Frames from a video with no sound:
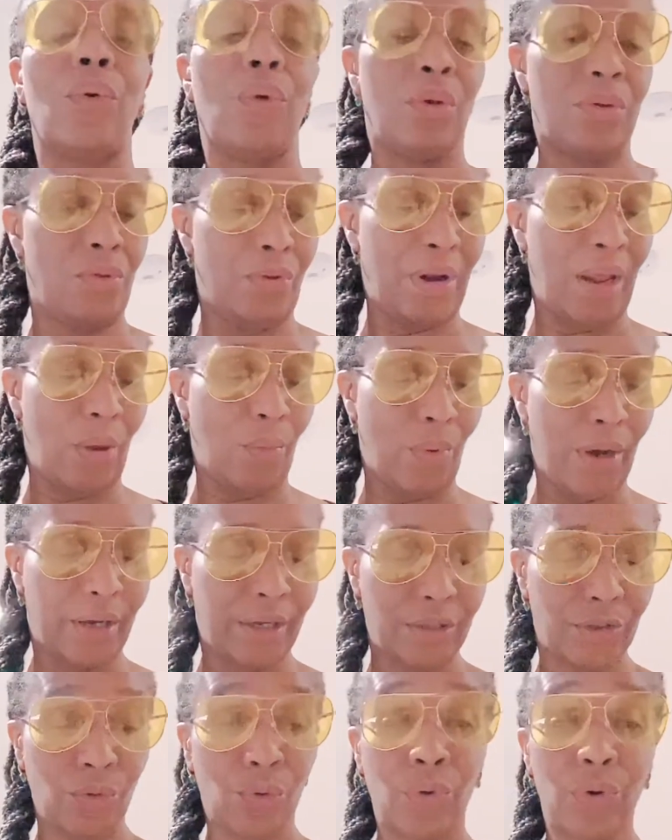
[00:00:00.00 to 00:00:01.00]
your network
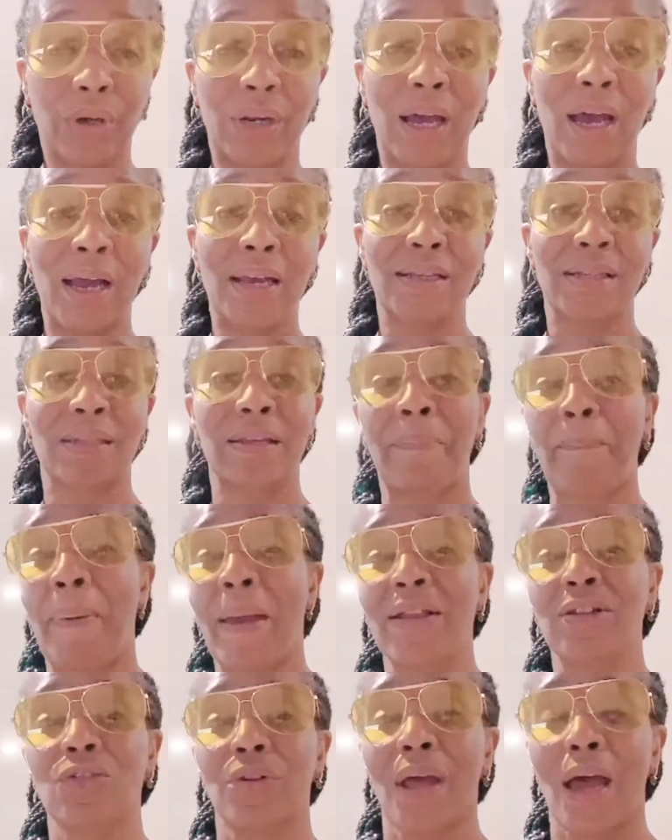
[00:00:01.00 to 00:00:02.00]
is organized,
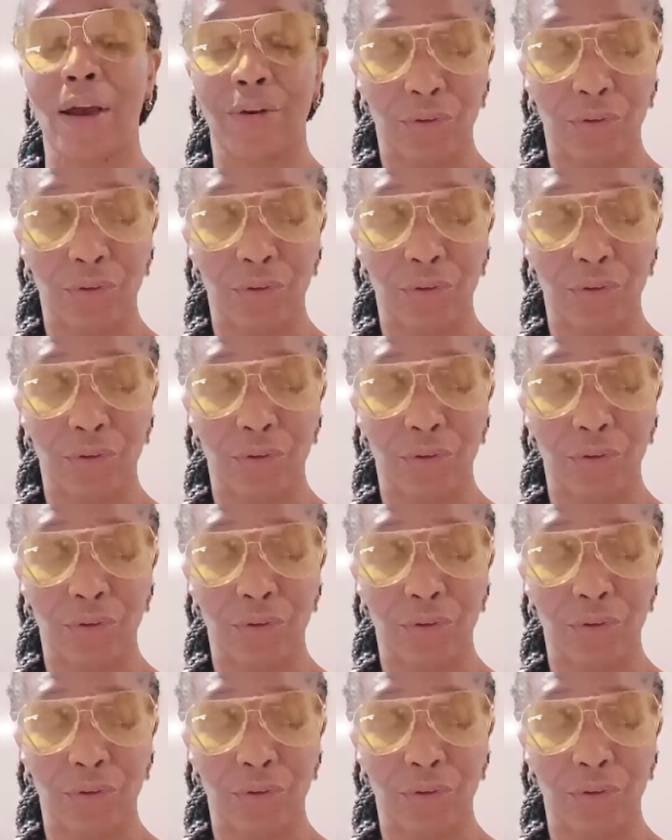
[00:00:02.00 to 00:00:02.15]
depends on how your